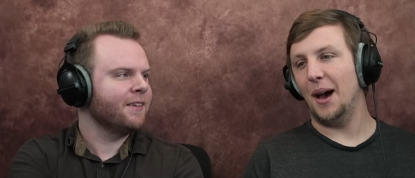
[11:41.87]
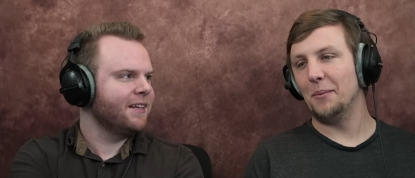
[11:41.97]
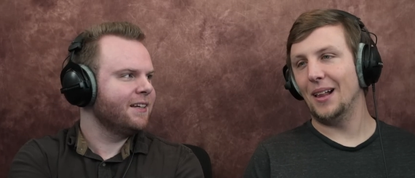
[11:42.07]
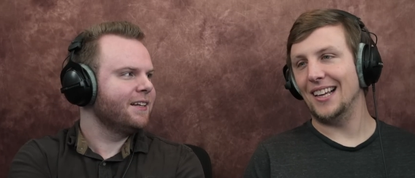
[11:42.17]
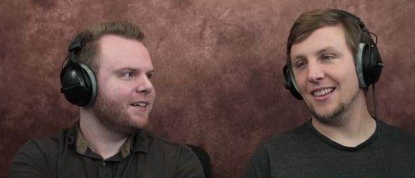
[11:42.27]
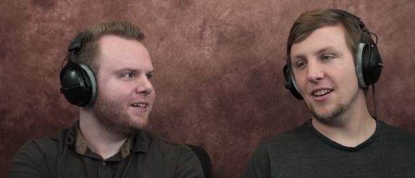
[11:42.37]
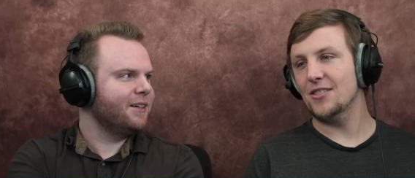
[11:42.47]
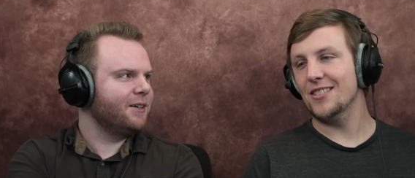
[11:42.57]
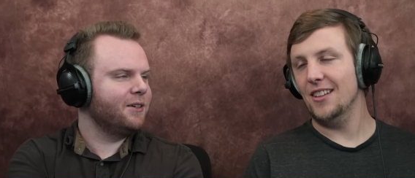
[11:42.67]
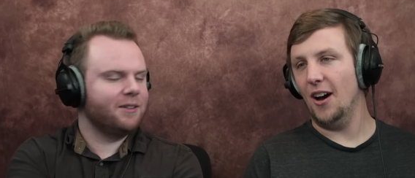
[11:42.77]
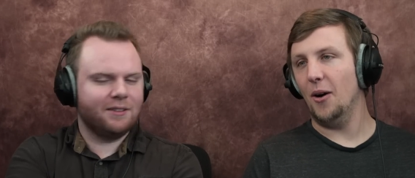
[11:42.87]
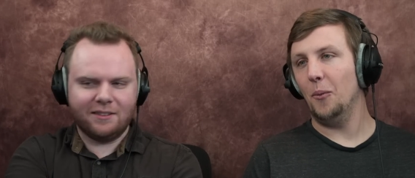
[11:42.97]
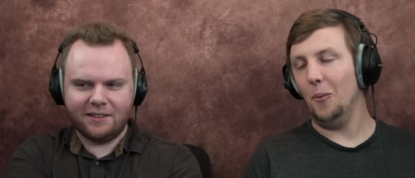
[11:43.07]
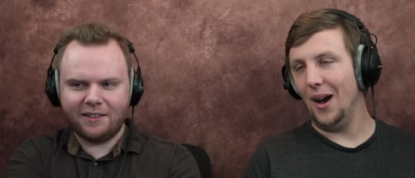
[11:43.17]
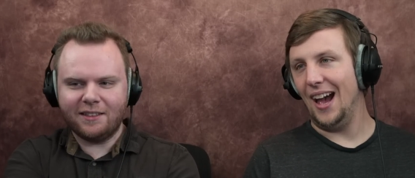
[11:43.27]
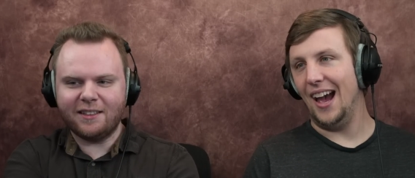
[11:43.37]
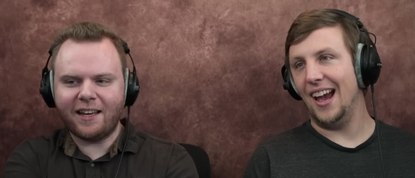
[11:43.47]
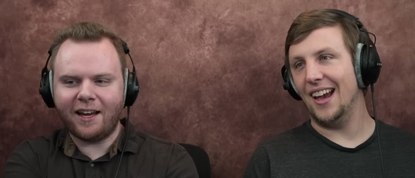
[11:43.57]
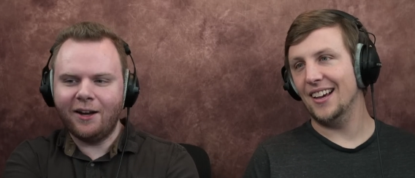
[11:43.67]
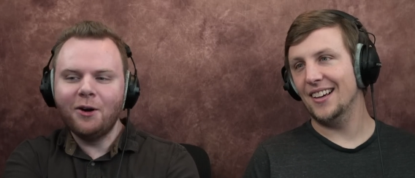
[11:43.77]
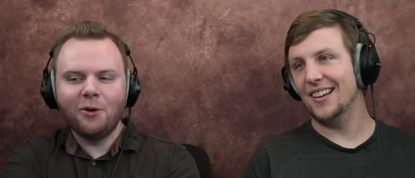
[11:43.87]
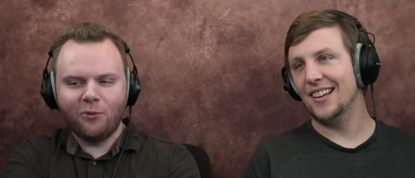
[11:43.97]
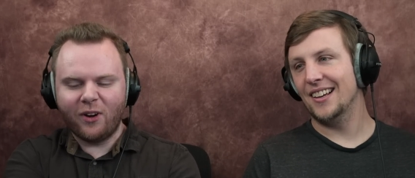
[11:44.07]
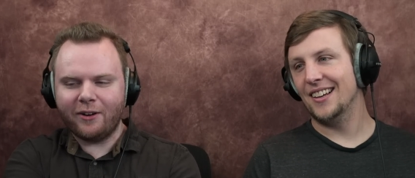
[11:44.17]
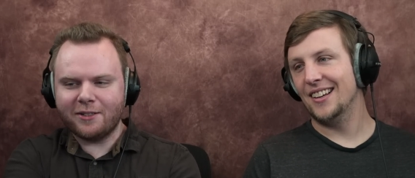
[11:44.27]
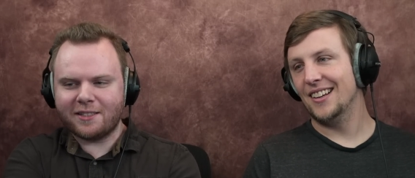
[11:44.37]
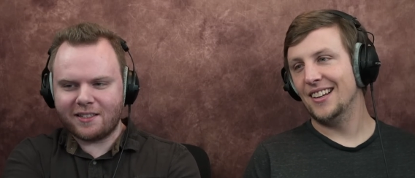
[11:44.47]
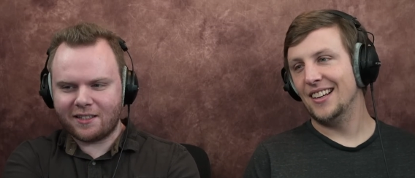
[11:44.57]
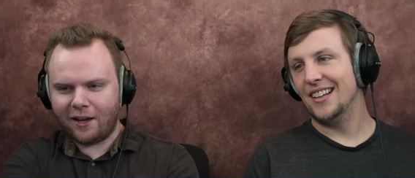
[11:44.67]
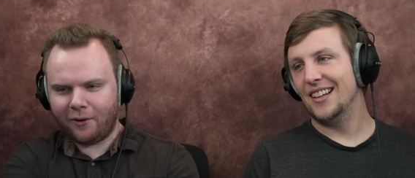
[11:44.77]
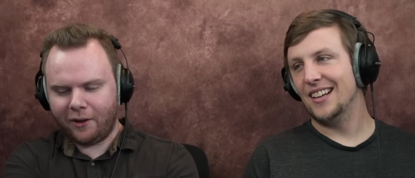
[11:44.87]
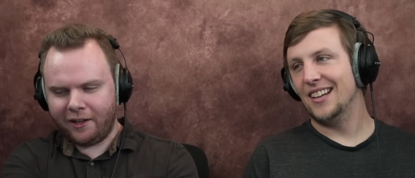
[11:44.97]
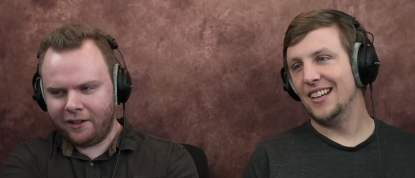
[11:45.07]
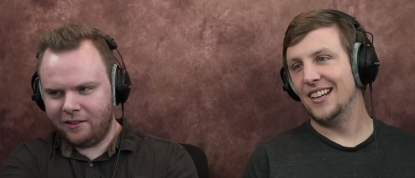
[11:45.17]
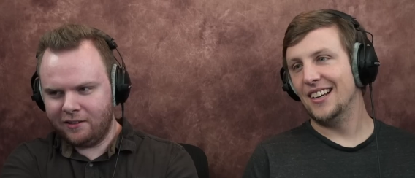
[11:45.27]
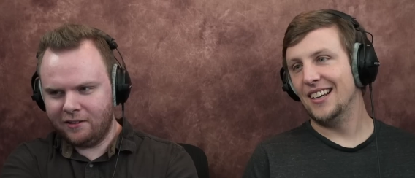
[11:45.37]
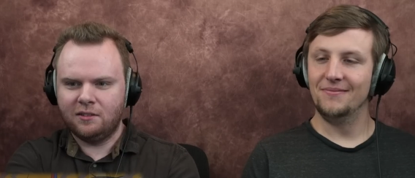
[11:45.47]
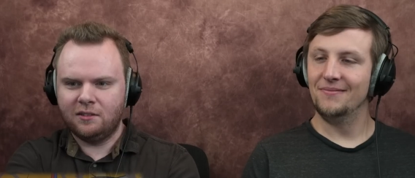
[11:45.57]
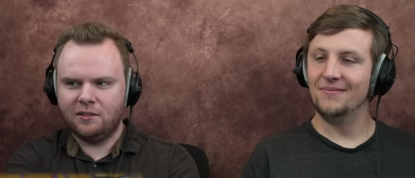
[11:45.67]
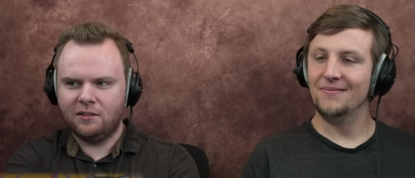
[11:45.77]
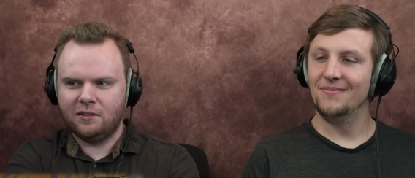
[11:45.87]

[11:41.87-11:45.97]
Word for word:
Speaker 1: I'm like, there's no way.
Speaker 2: Yeah. Where is this going? Well,